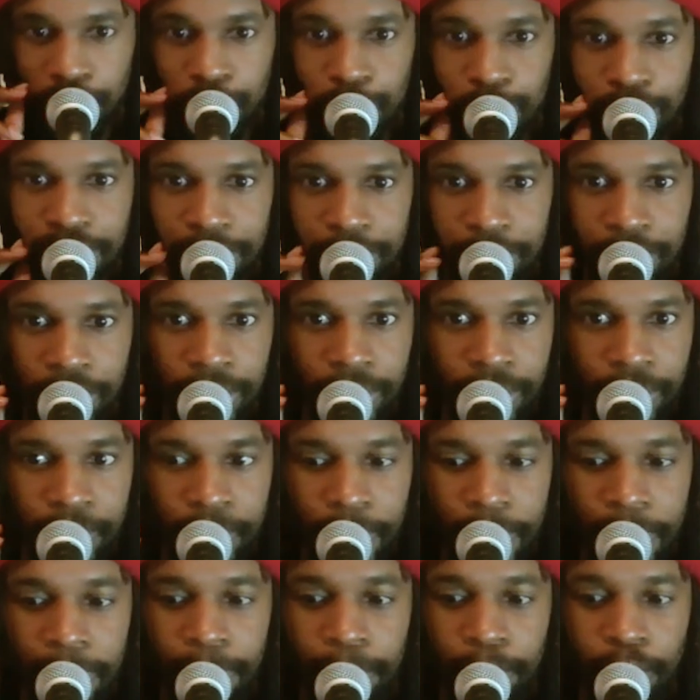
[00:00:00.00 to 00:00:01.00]
youth them,
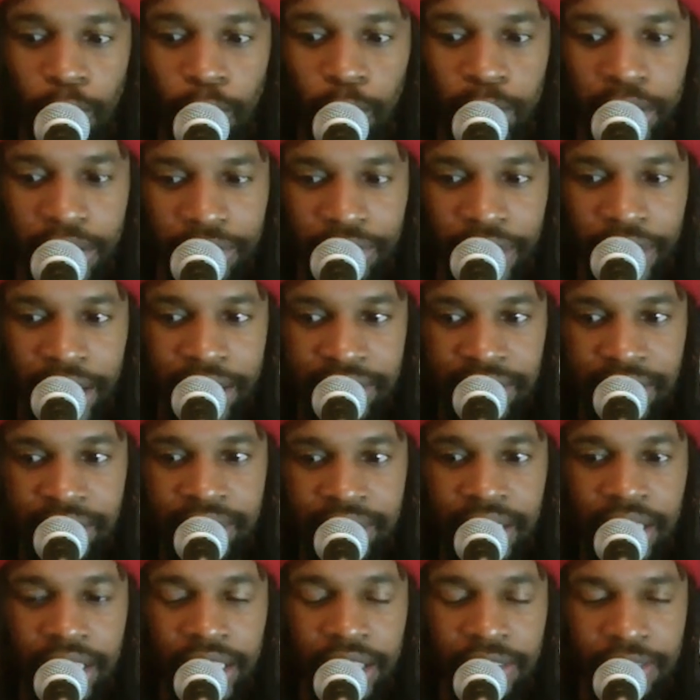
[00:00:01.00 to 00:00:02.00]
All your voice a
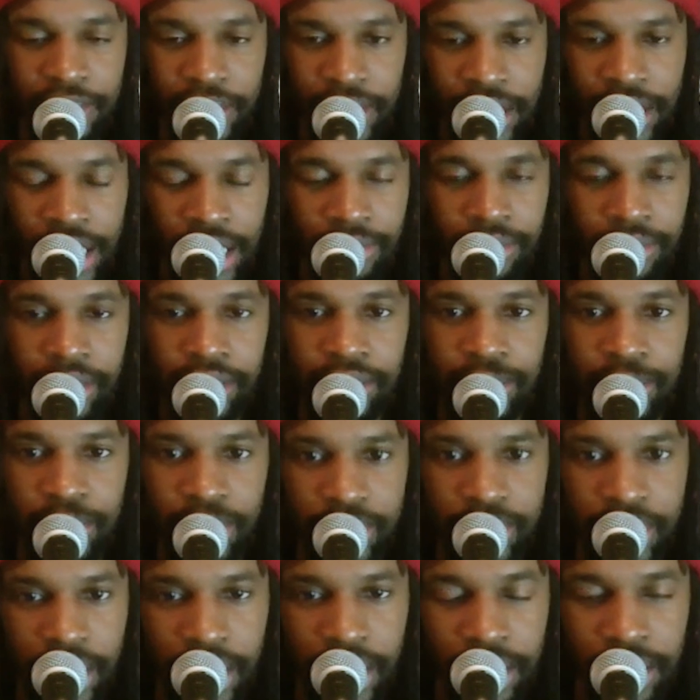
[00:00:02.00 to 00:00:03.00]
song if you don't have a
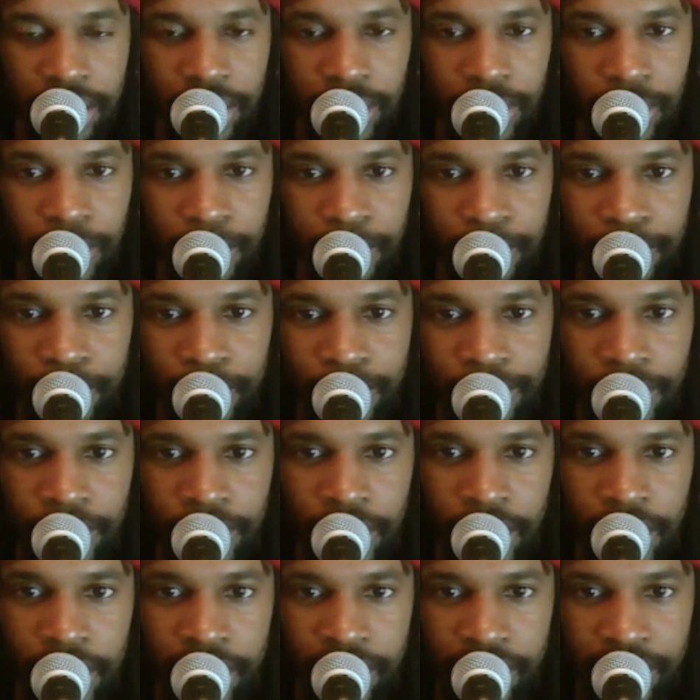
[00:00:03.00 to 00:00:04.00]
source of income.
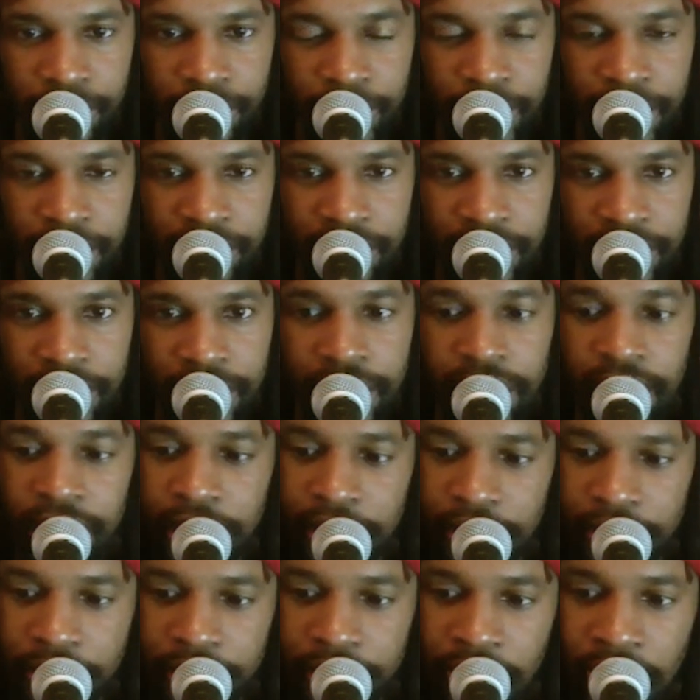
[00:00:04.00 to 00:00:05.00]
And so I say,
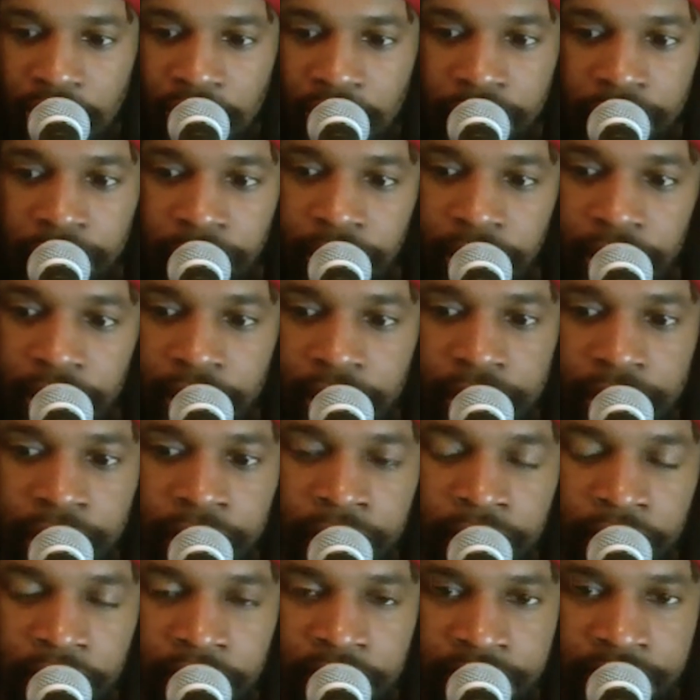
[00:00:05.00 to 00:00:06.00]
if your
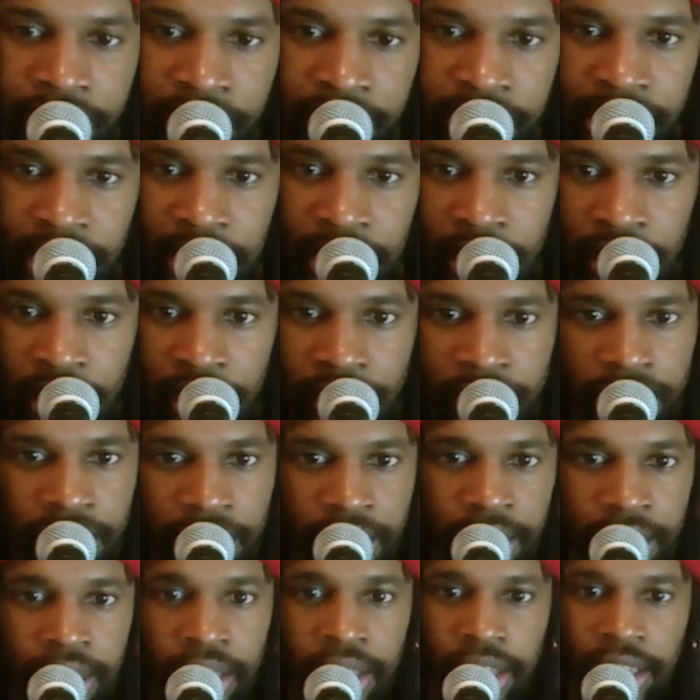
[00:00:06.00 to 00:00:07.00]
voice a song
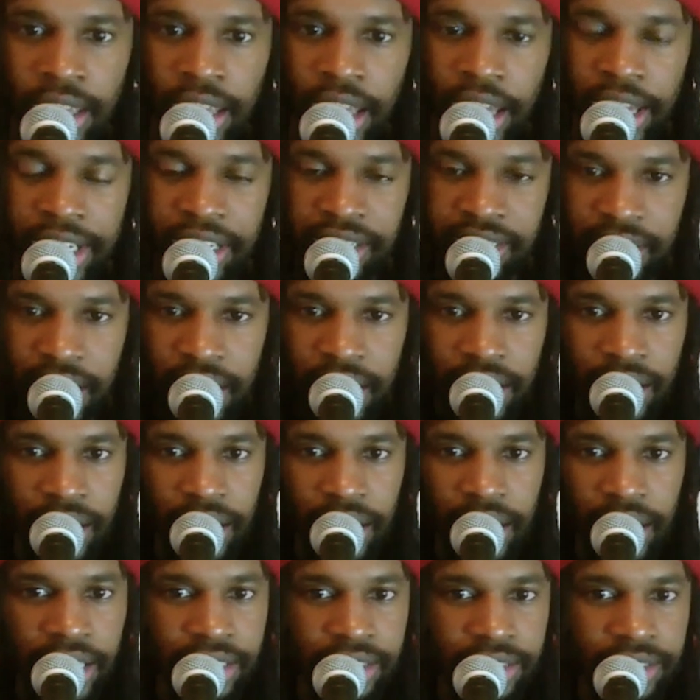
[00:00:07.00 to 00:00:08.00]
and the song
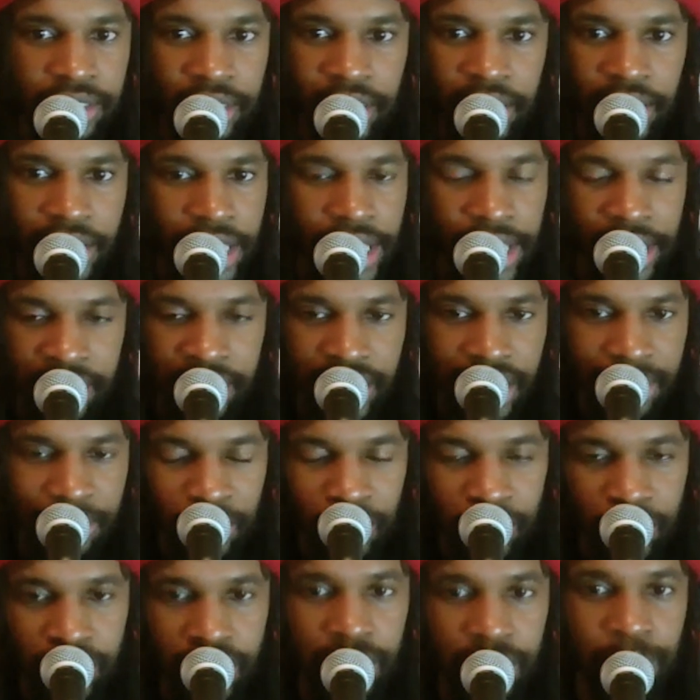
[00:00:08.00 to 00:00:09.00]
costs X
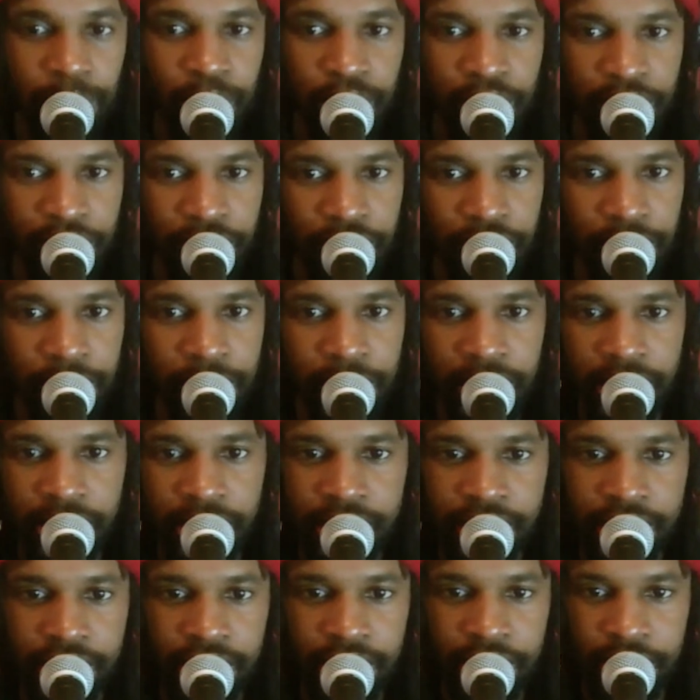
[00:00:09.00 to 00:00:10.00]
amount of money for
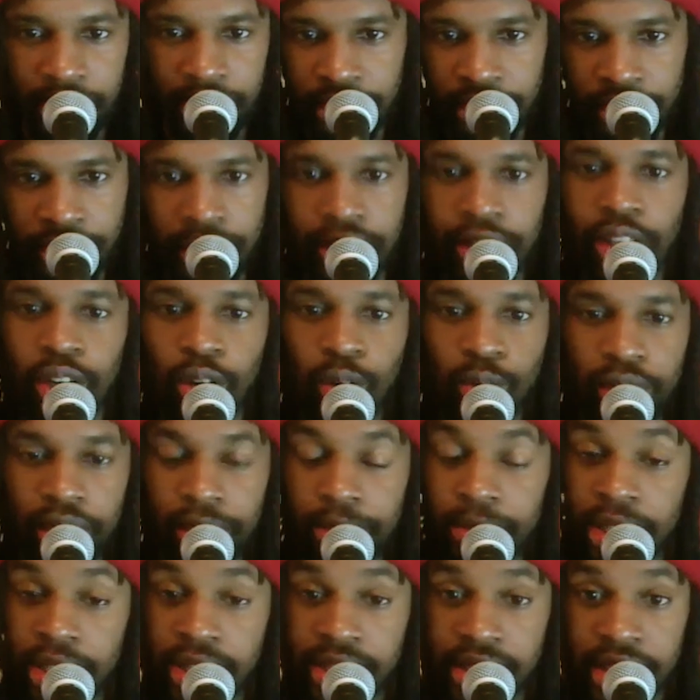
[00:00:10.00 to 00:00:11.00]
mix, how you
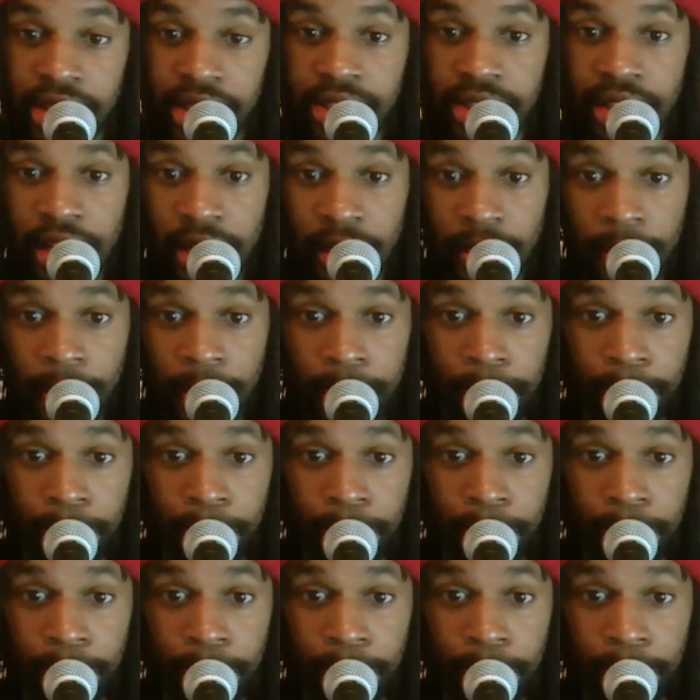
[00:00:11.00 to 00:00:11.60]
mix your song?